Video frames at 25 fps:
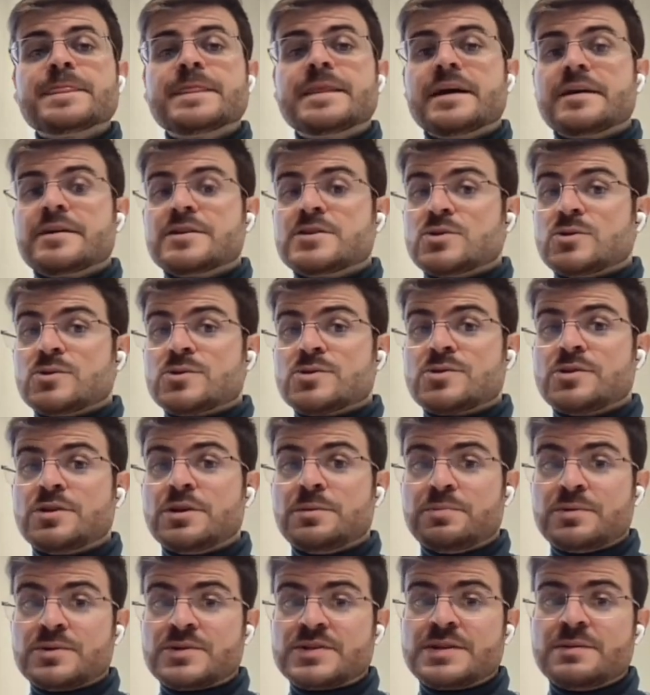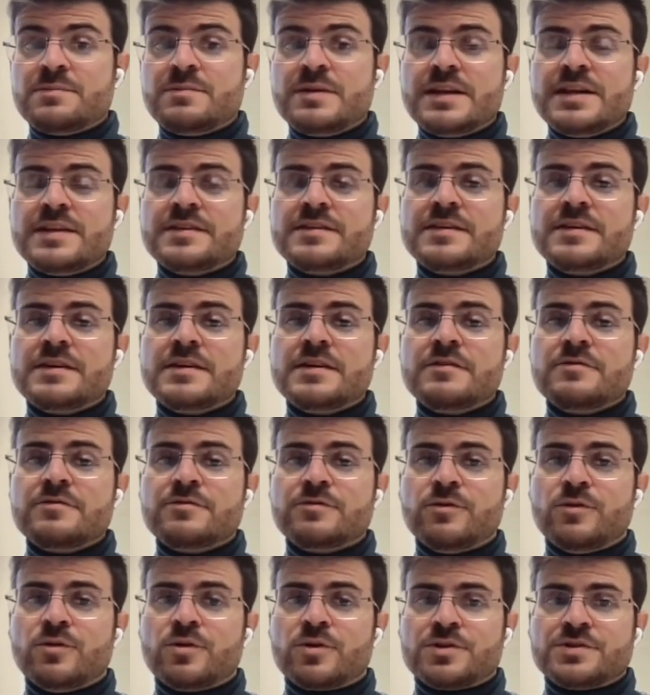There is also the possibility
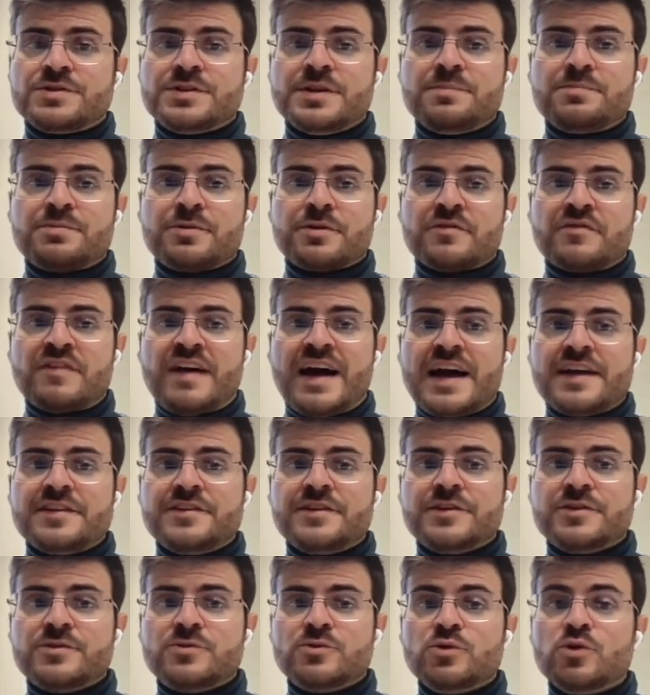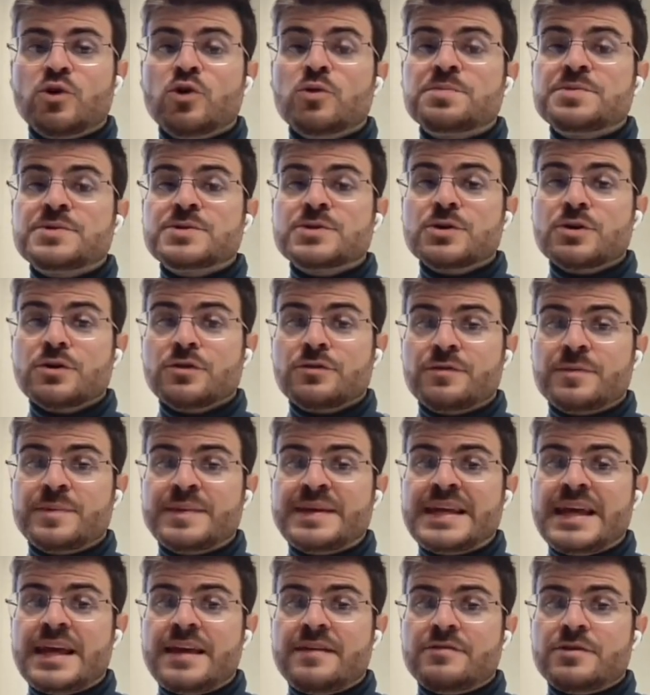for the provider to observe
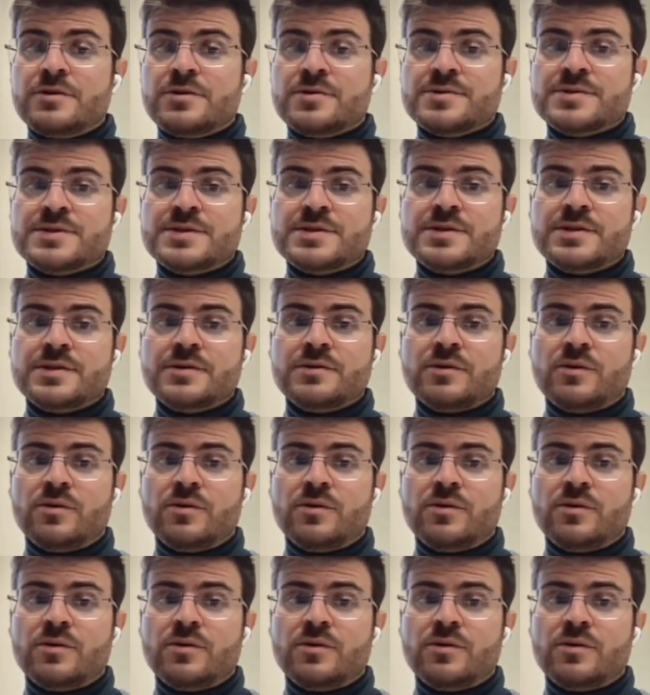behaviors